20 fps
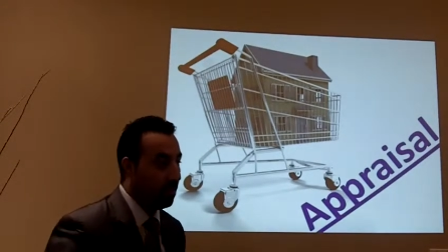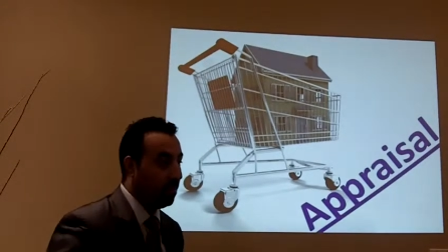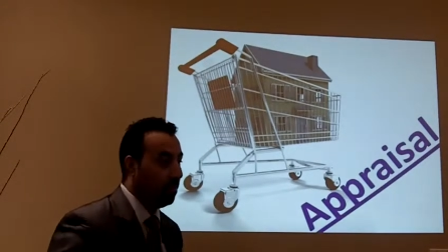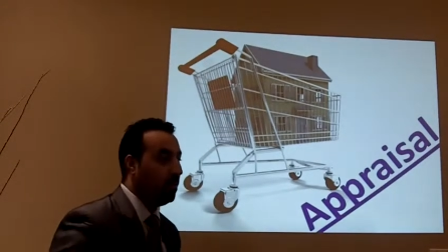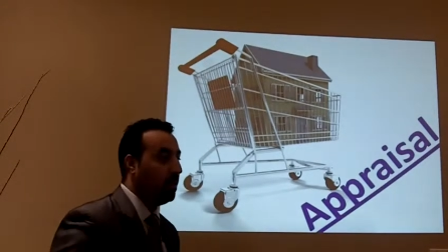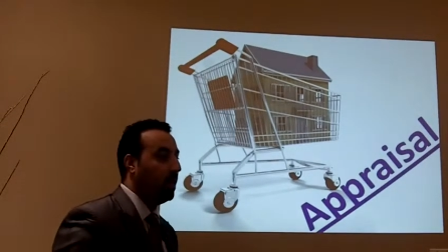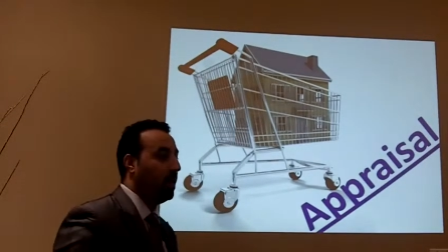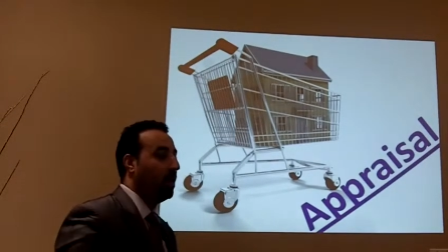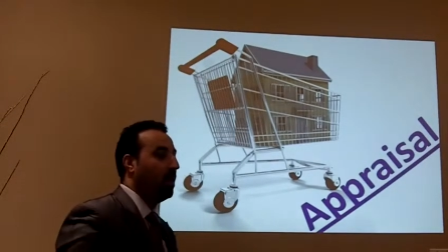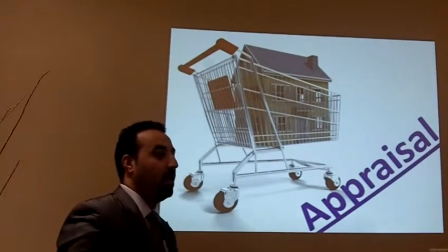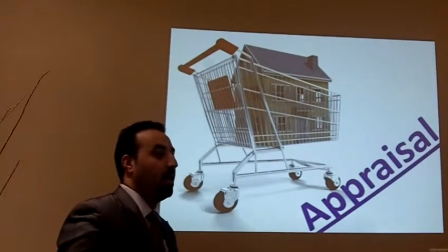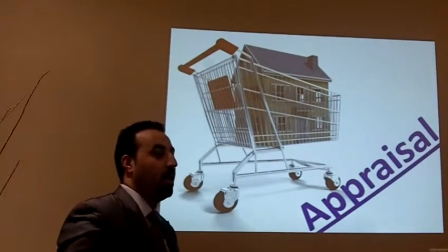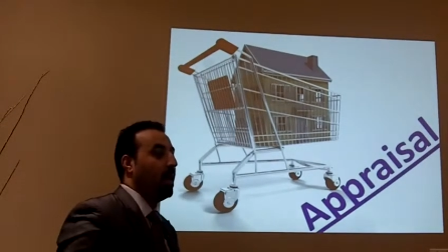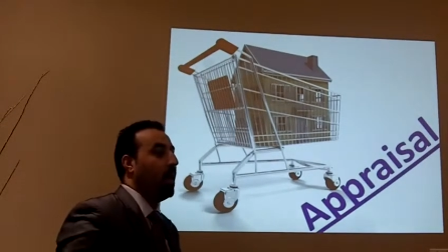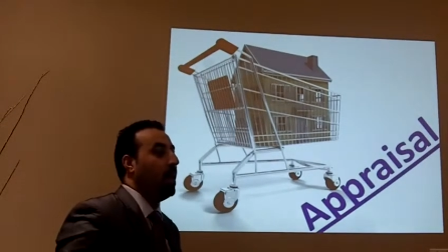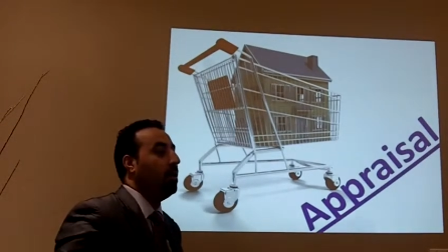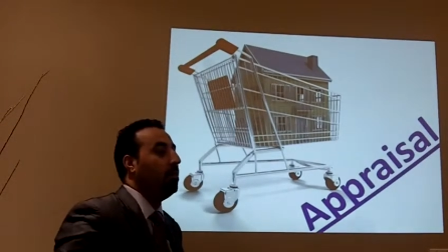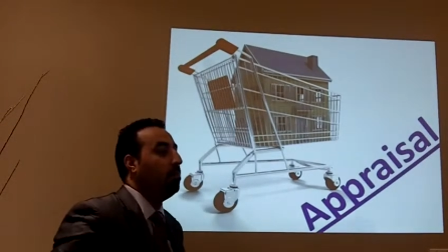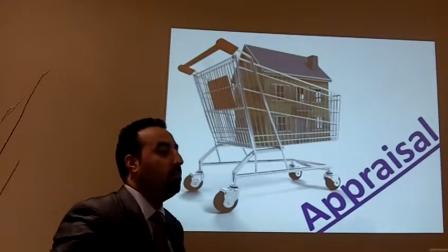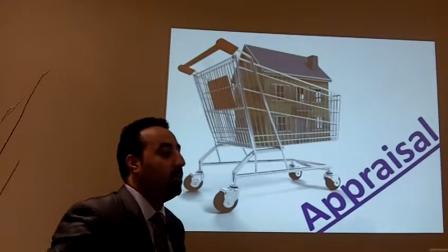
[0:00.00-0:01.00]
Oh, yeah.
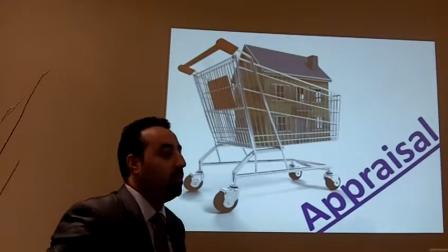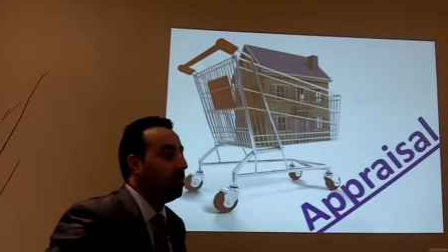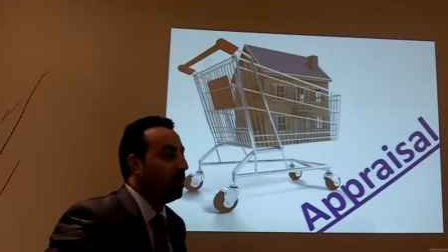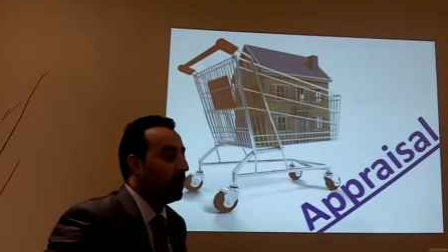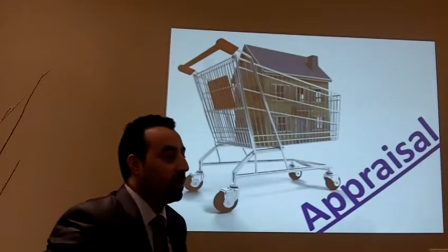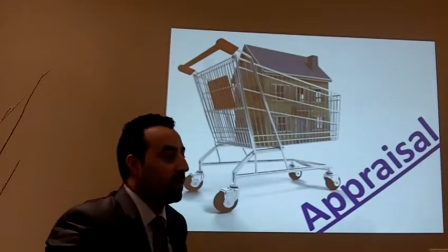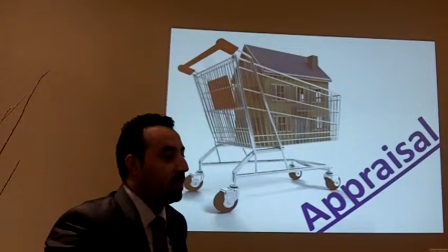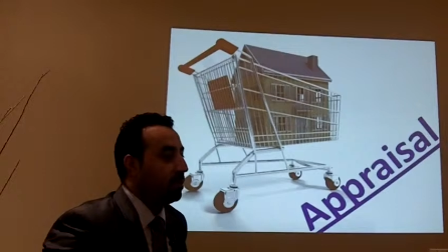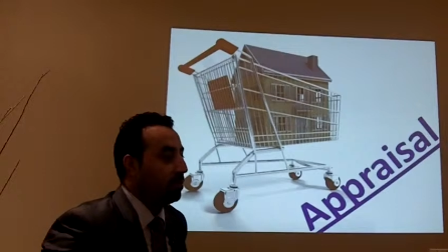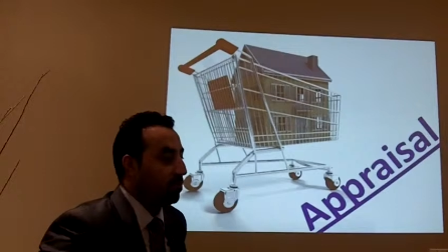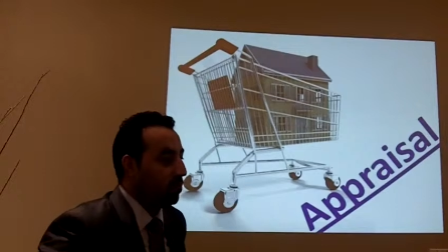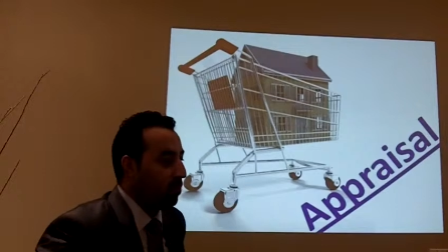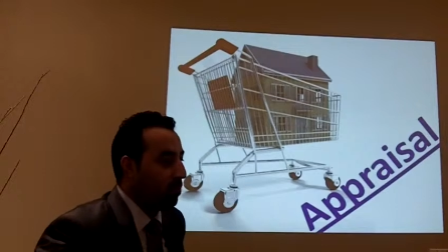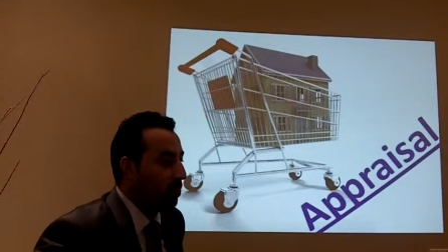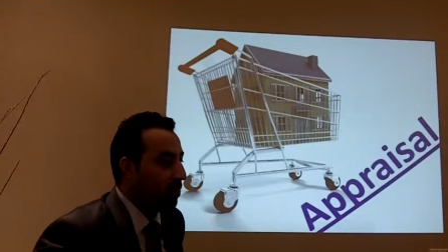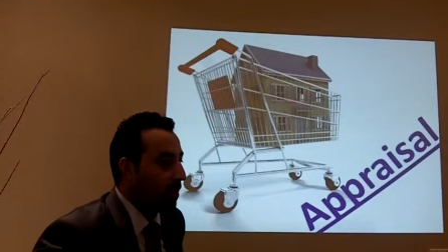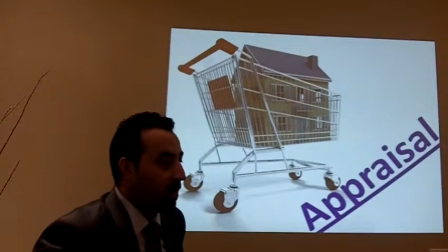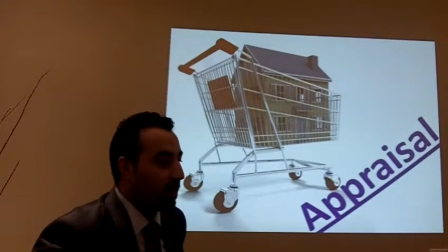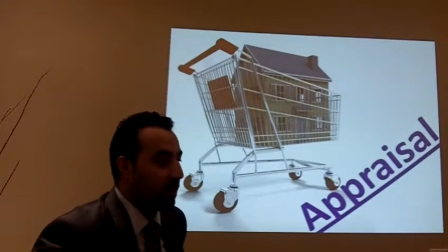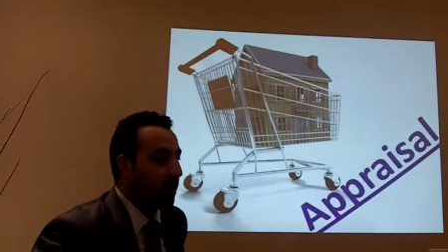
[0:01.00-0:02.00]
And people get
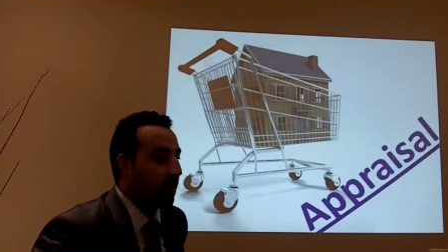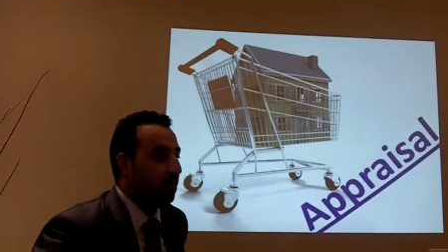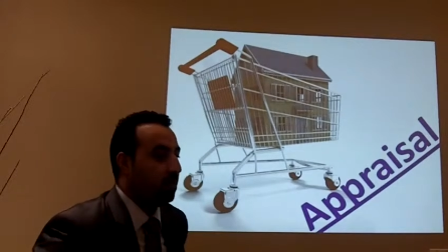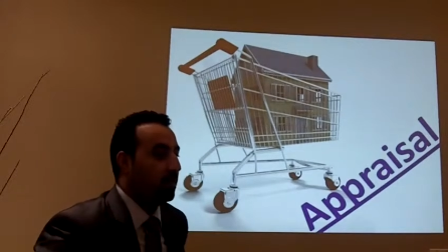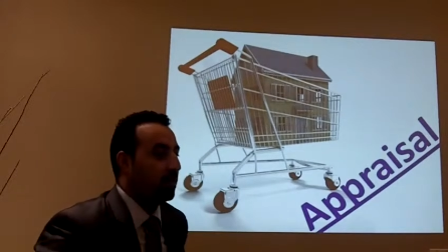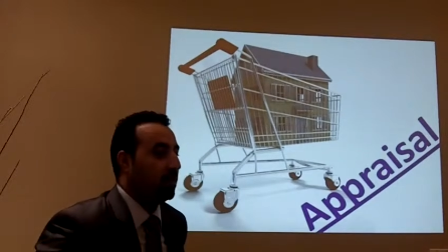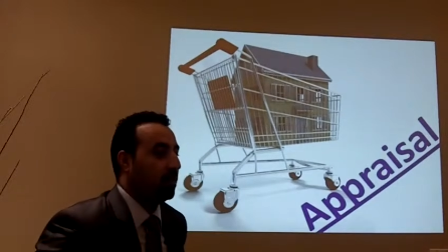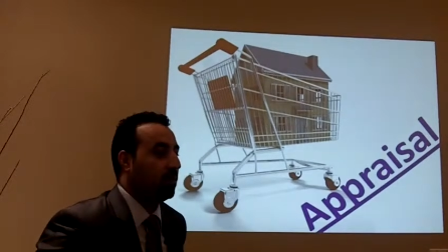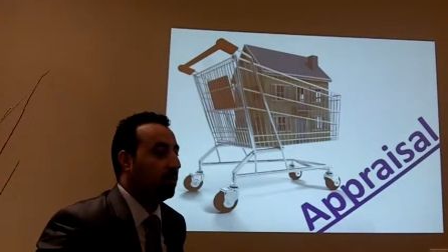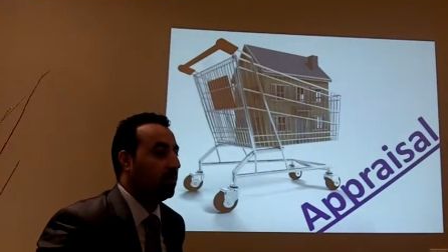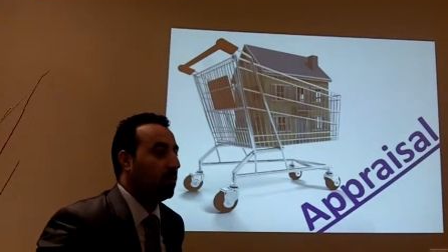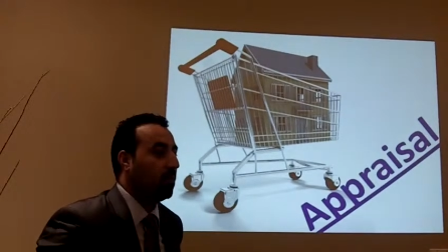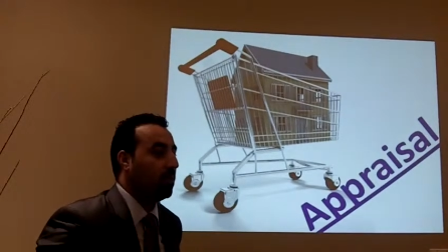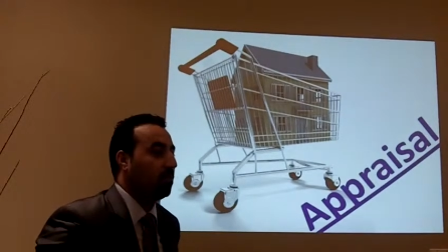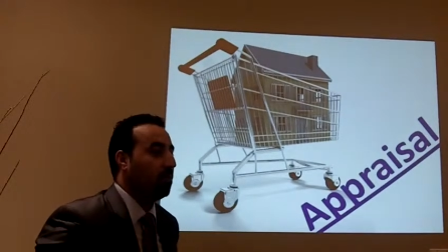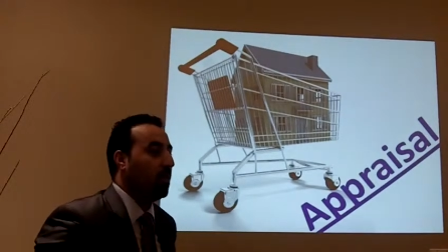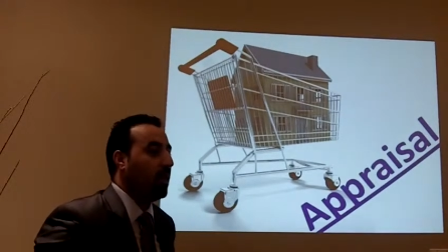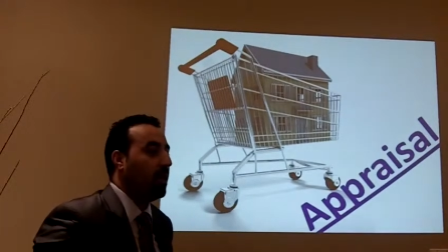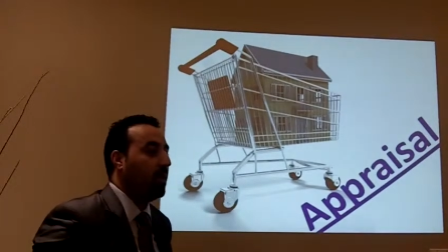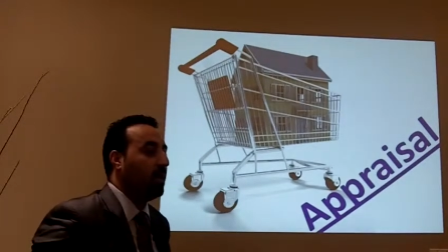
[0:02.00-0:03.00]
sued, and commissions
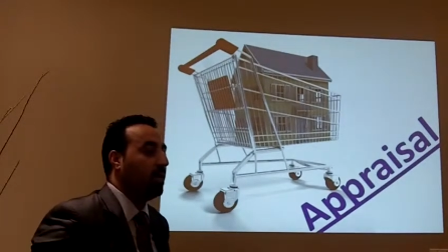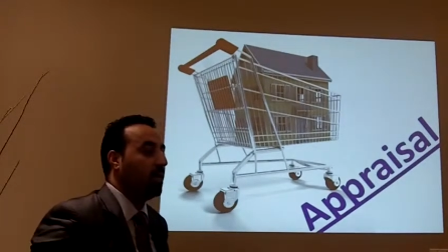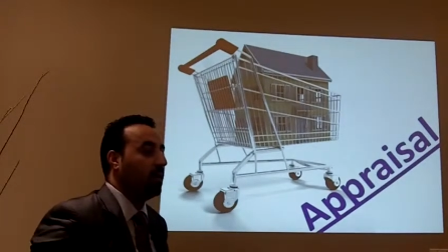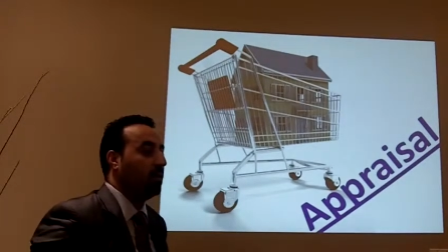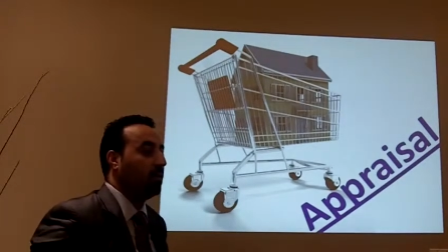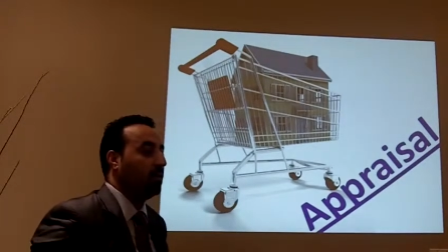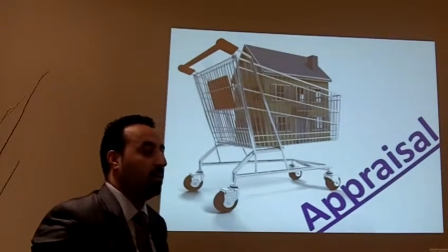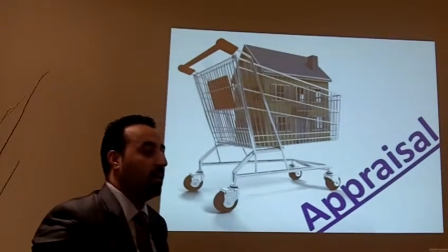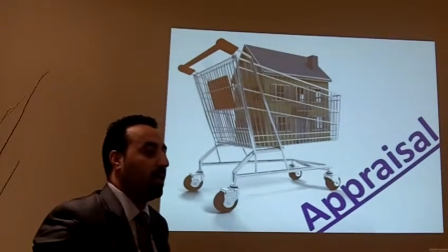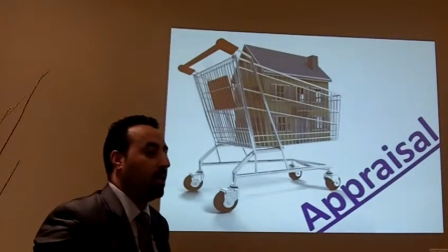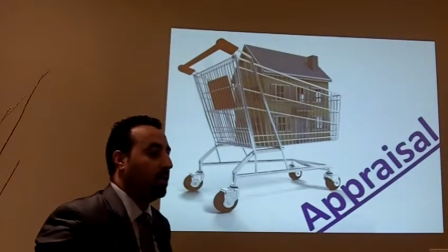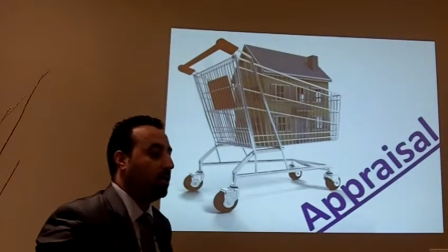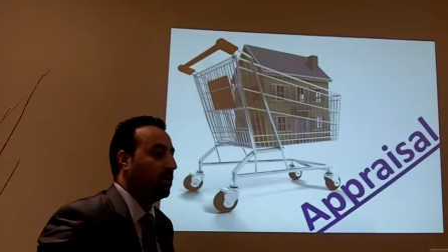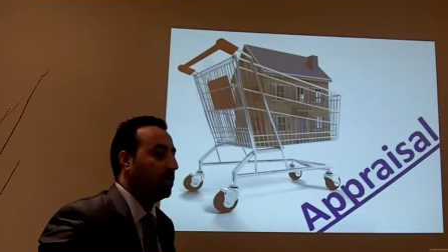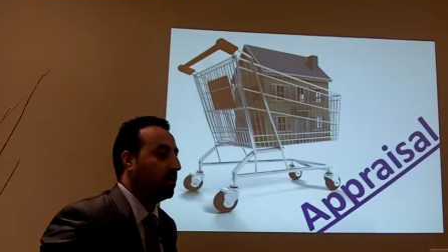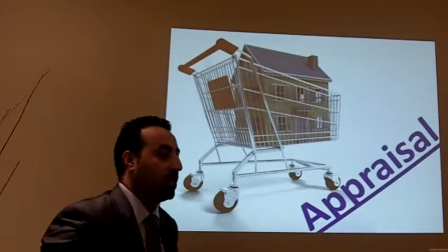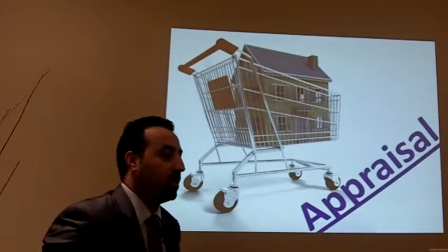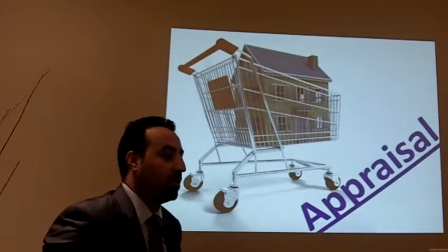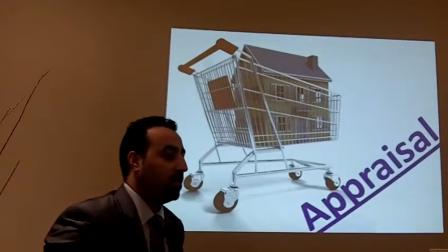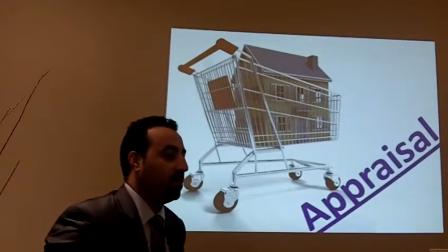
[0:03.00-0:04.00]
not paid, and
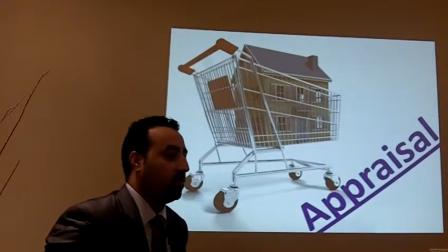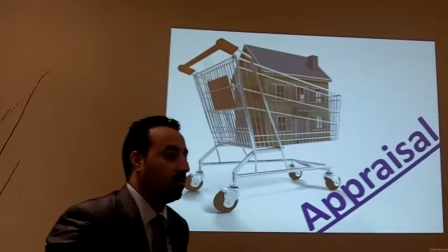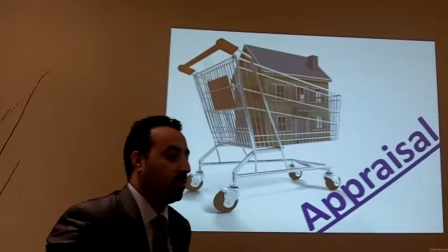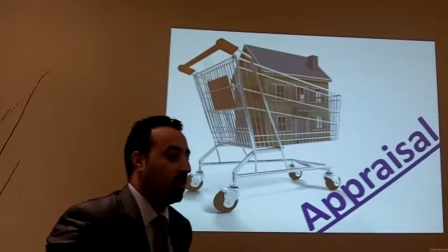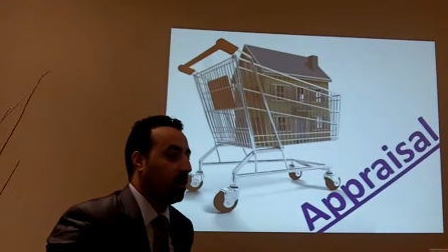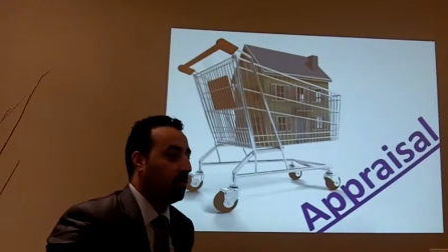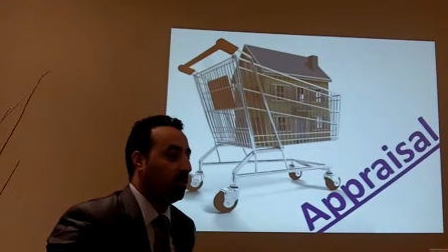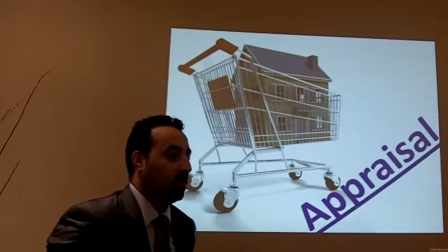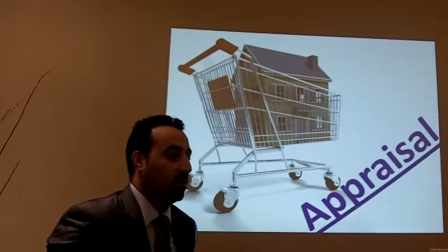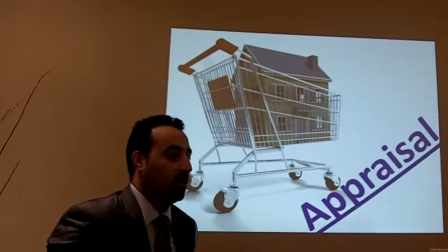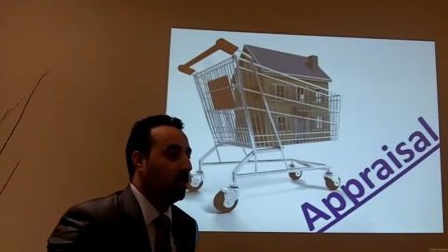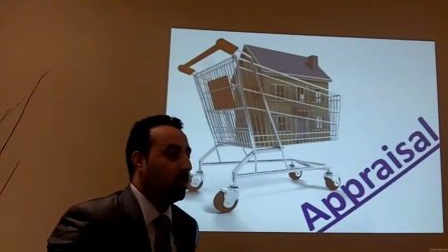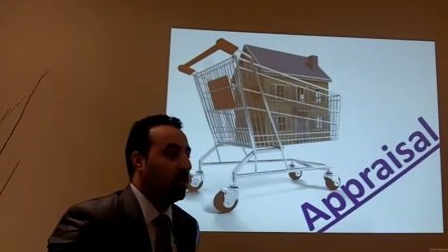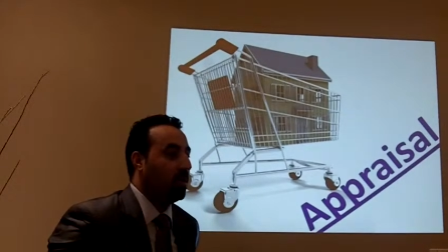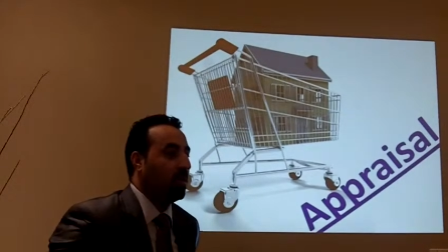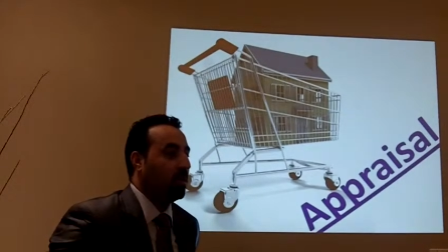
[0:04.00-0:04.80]
agents get in trouble.